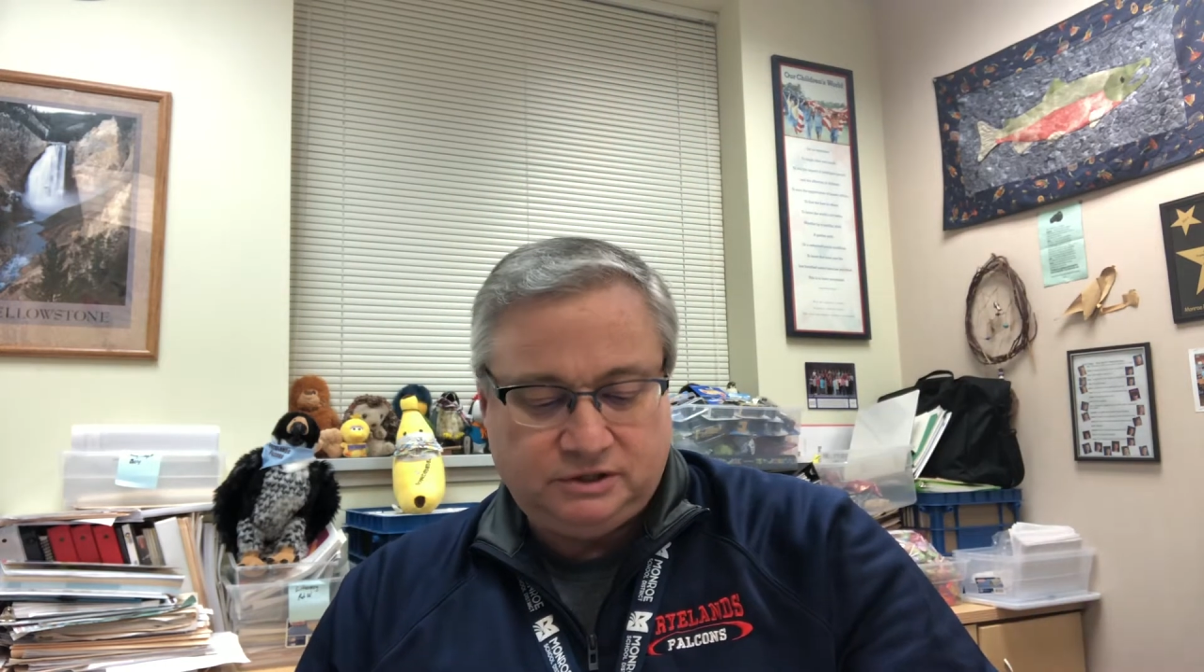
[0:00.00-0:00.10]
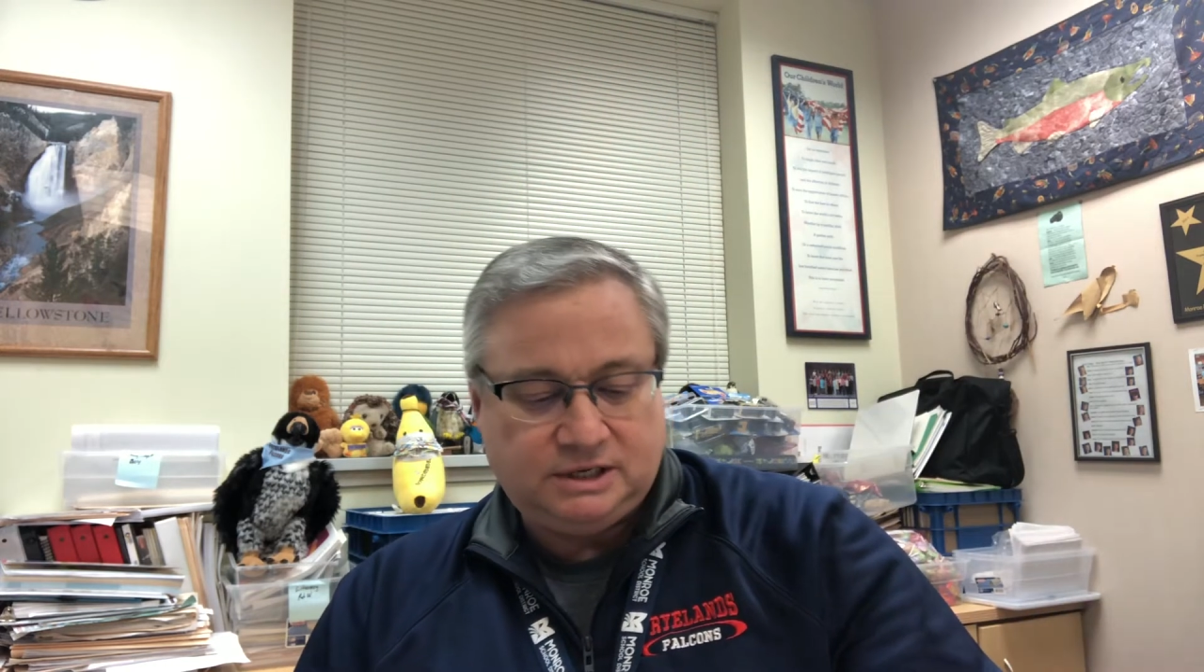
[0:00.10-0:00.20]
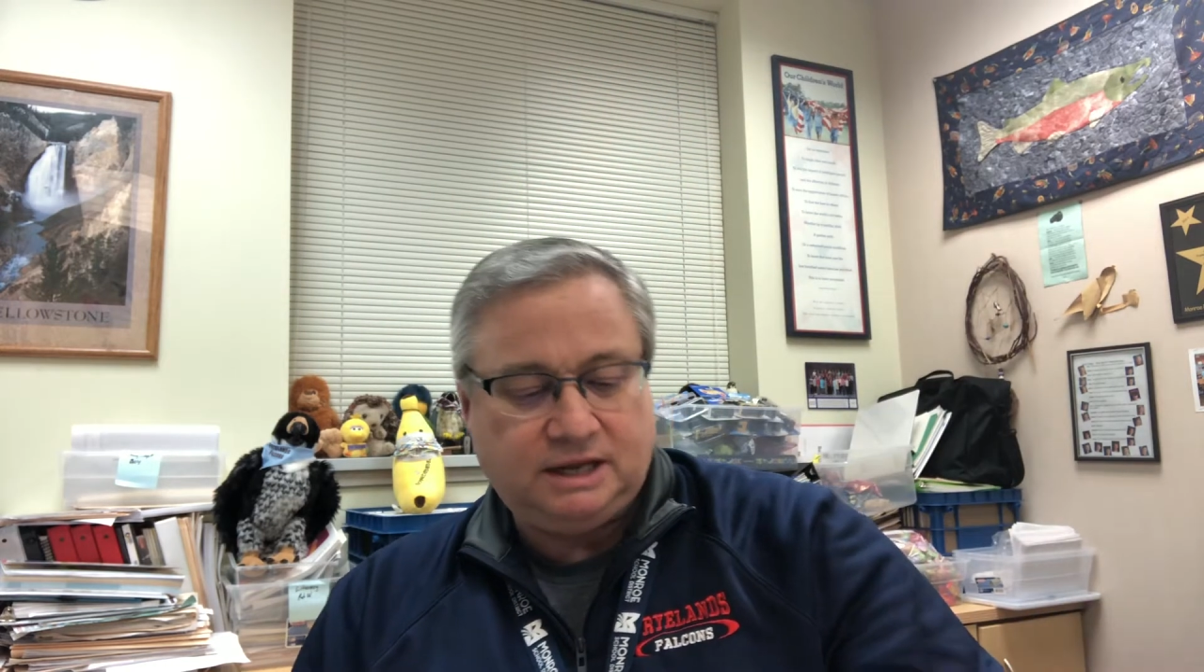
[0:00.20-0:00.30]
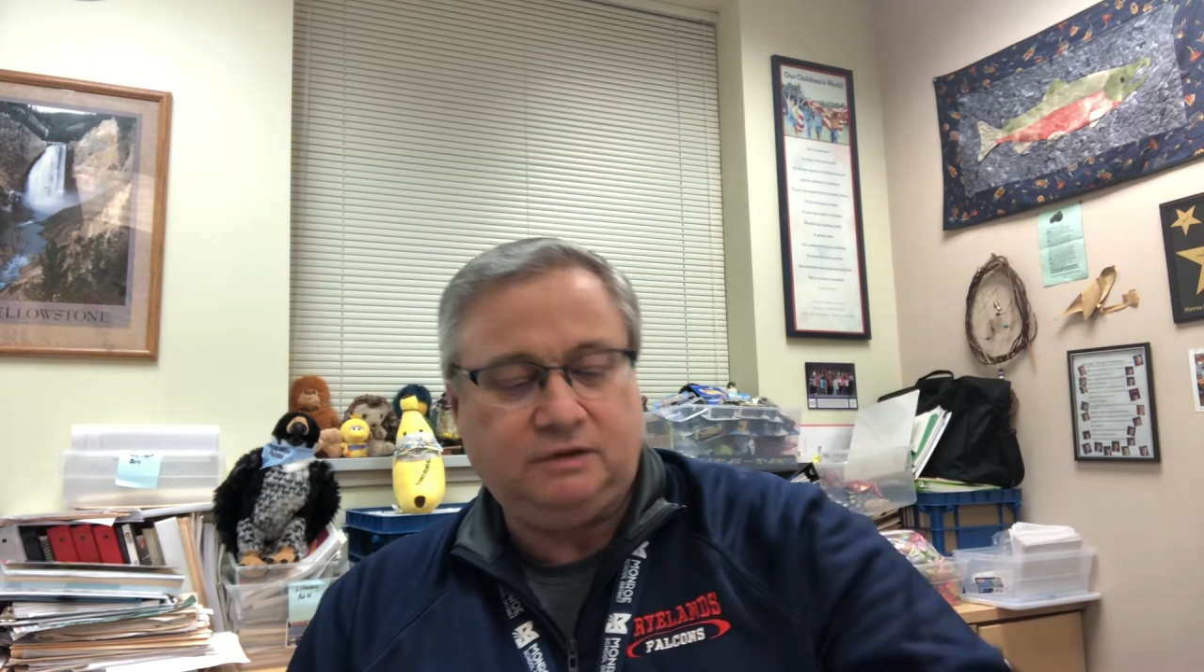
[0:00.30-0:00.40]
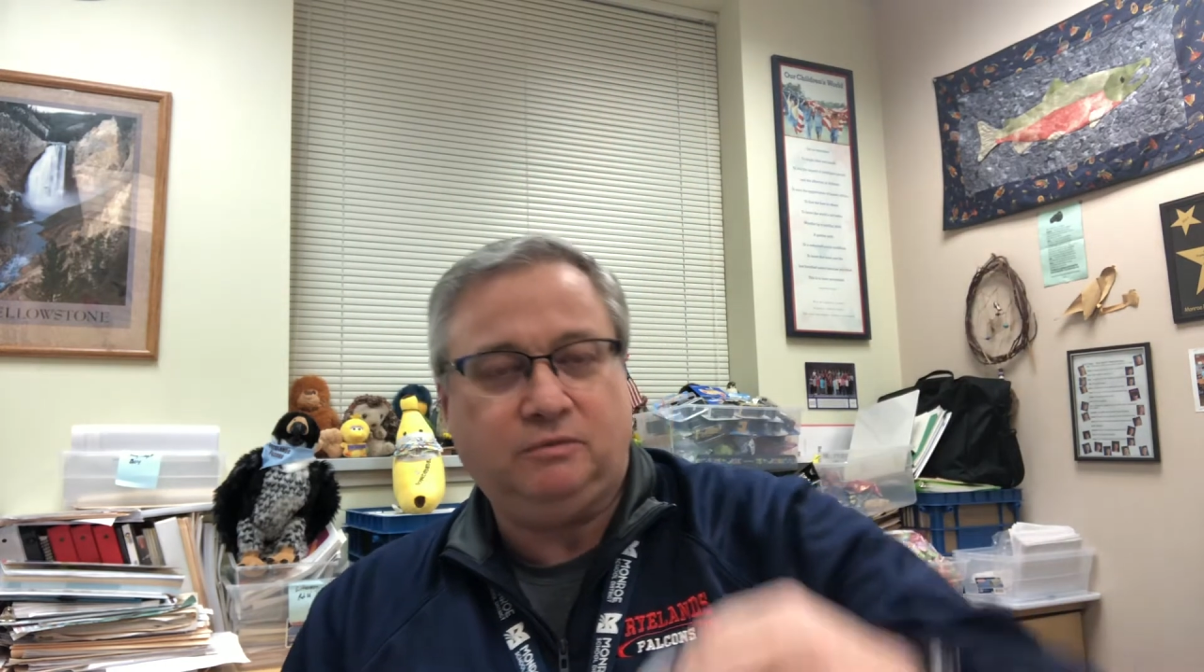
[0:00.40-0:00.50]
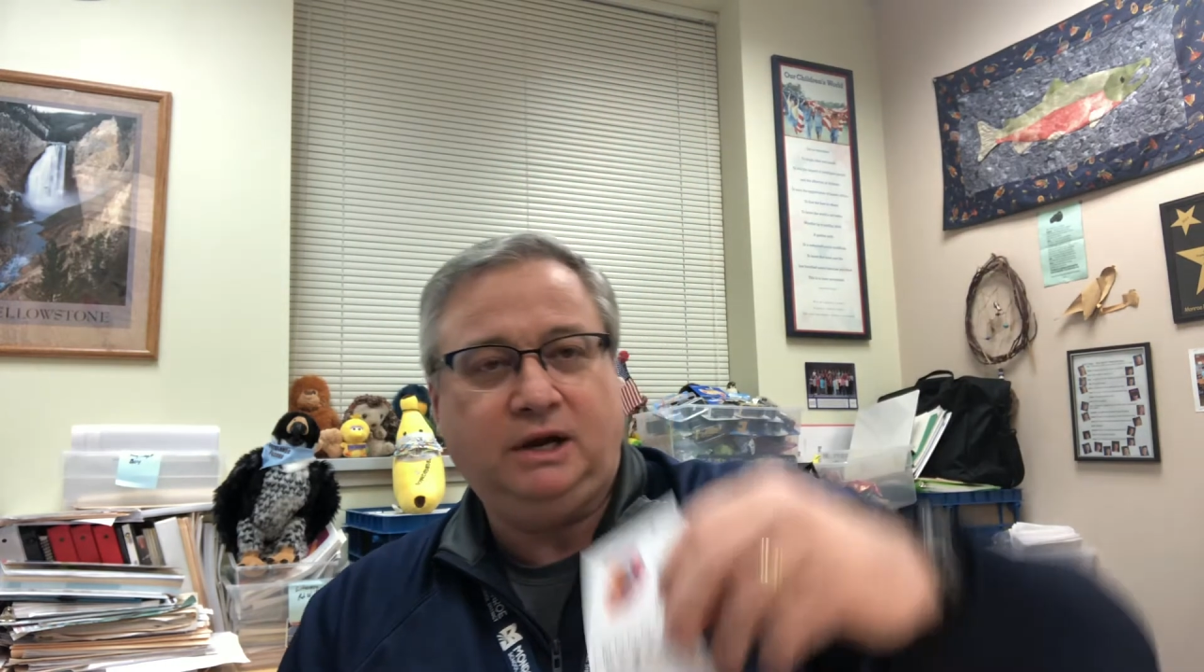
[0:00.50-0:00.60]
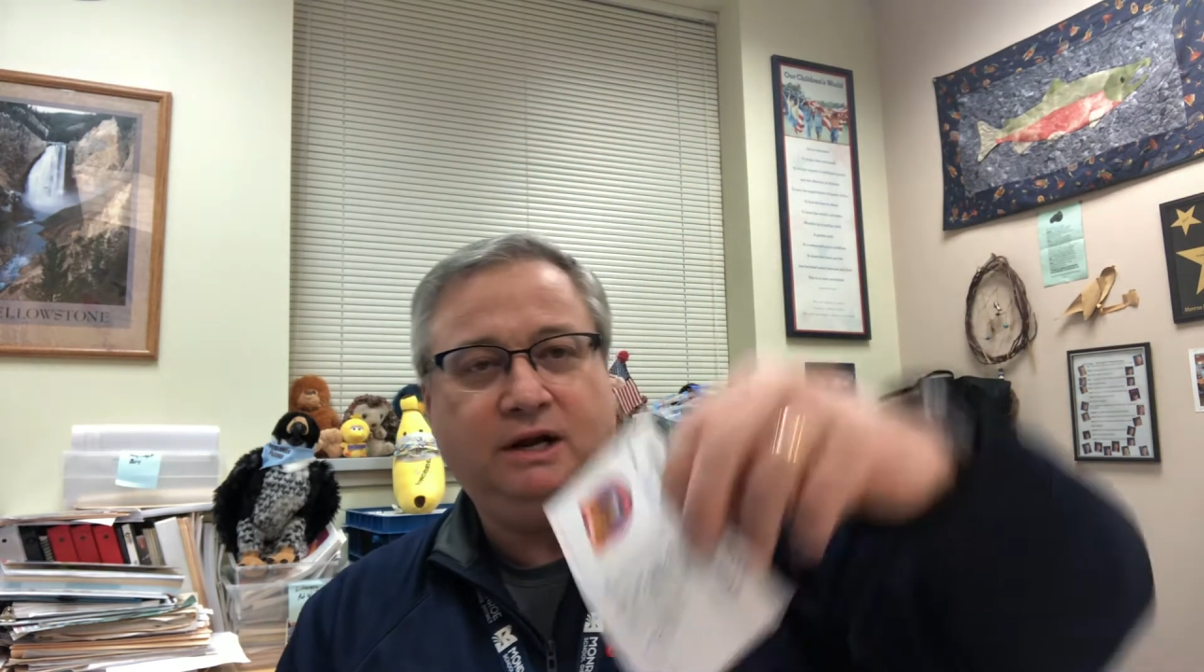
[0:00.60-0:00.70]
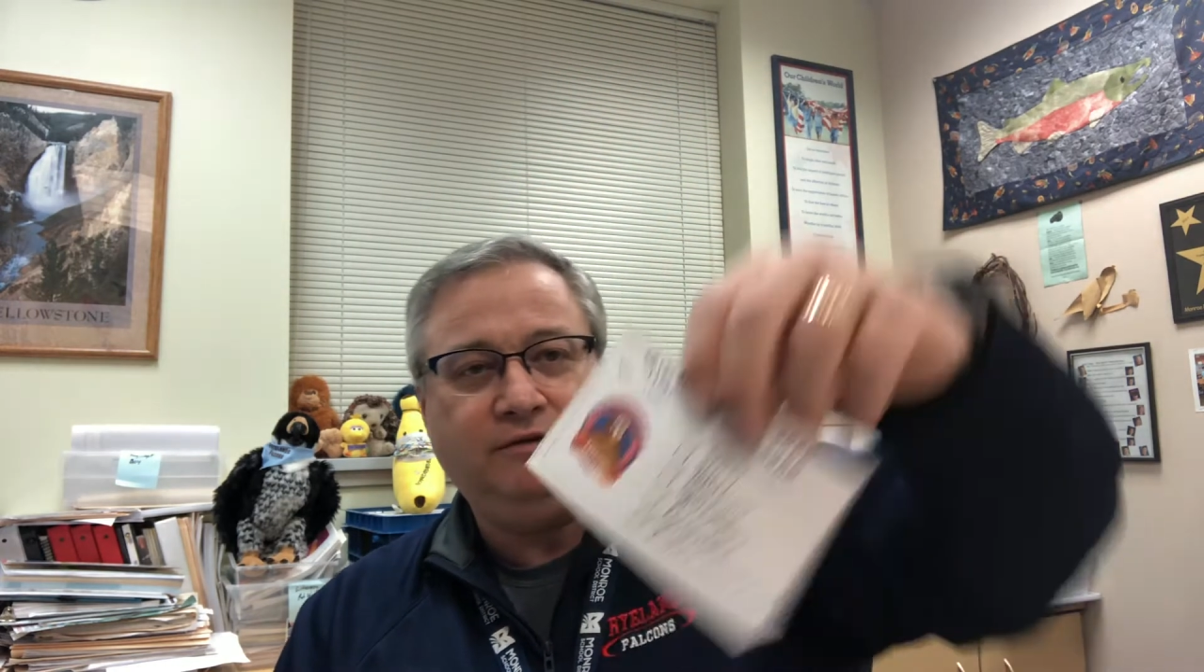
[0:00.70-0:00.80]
silent reading